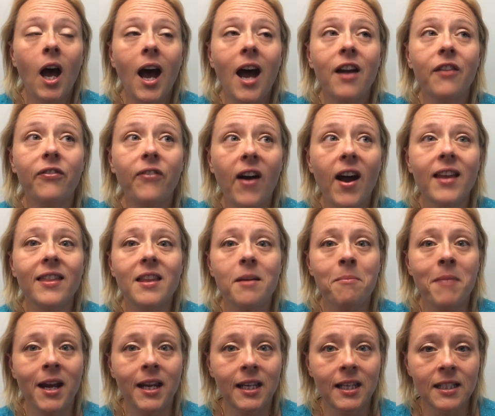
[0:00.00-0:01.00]
I find that
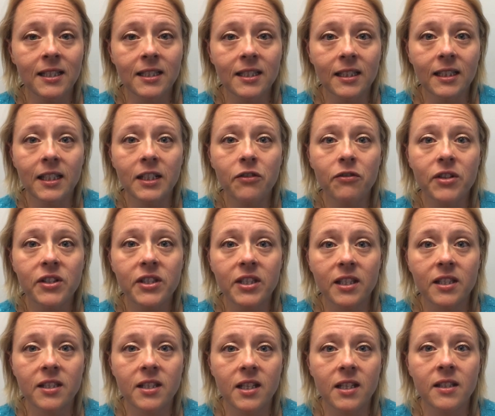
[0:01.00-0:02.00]
my insulin
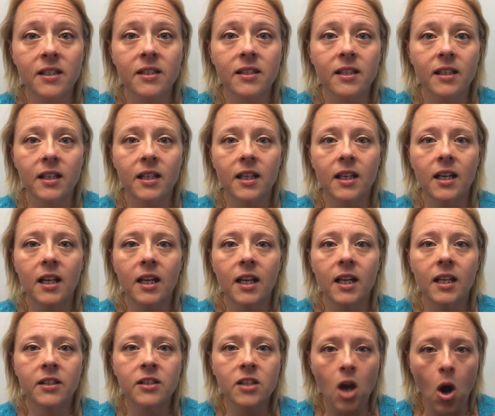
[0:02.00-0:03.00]
resistance
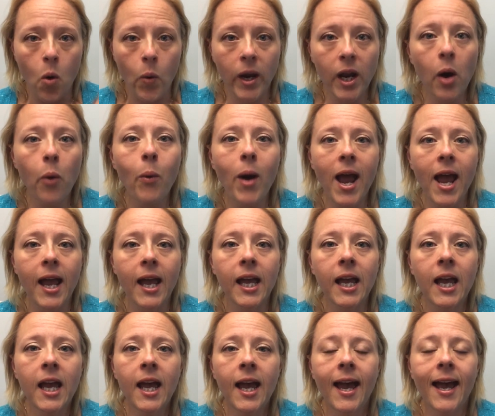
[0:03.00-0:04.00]
is going away
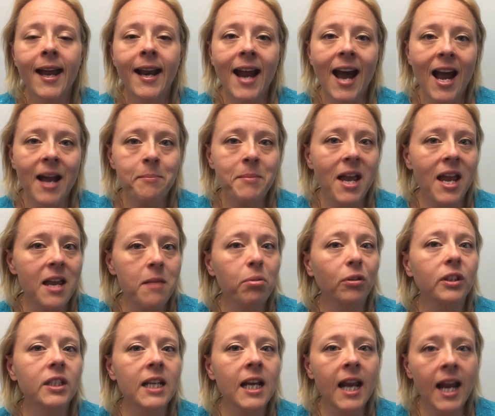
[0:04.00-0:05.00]
and I'm
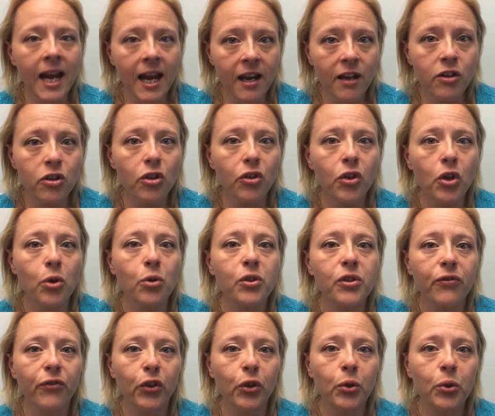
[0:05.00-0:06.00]
able to handle those
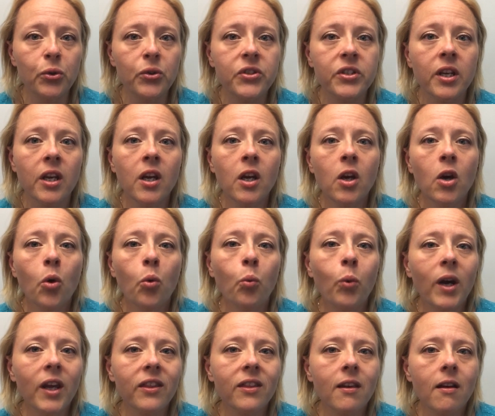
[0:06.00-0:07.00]
foods
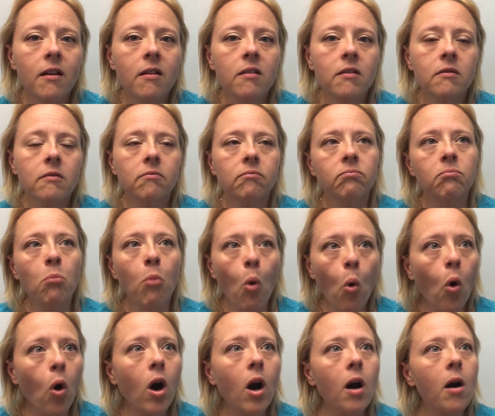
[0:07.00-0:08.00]
with
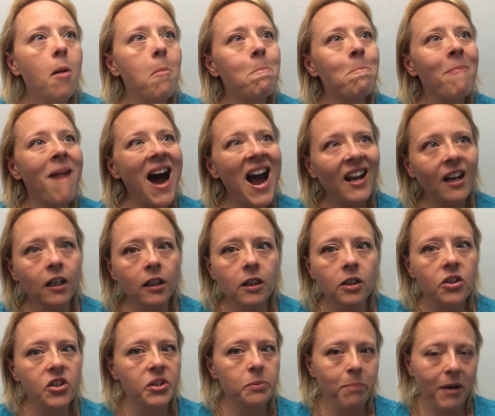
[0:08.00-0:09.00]
more milder
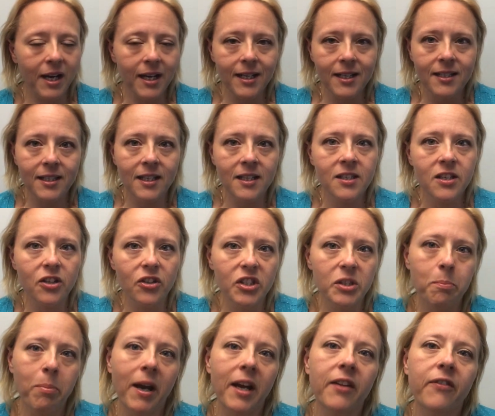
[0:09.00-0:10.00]
spikes. I still
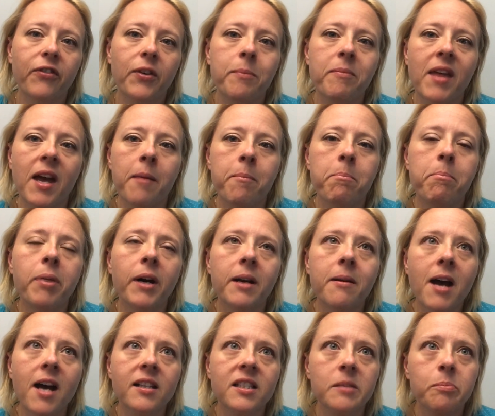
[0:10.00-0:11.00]
spike from them, but
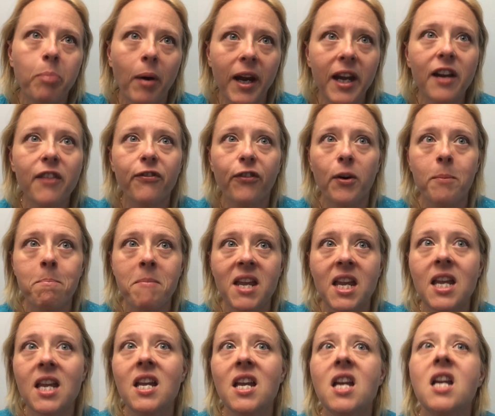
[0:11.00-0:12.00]
a spike for
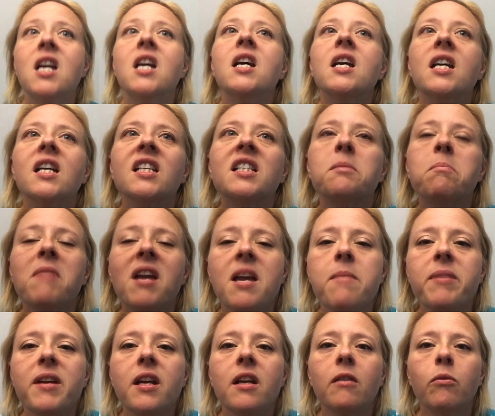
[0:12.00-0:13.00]
me is
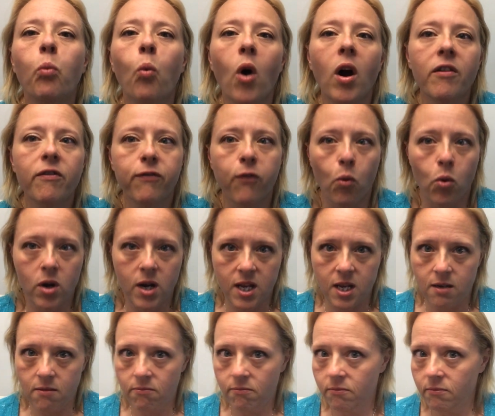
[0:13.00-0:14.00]
maybe
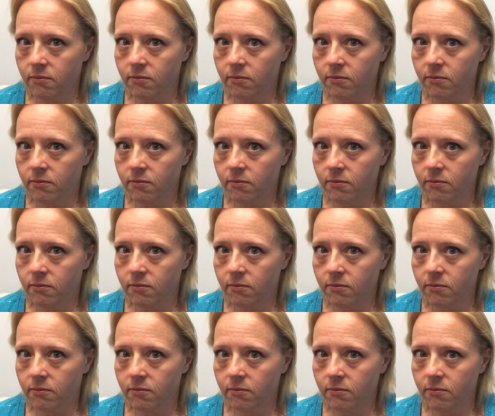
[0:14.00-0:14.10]
140.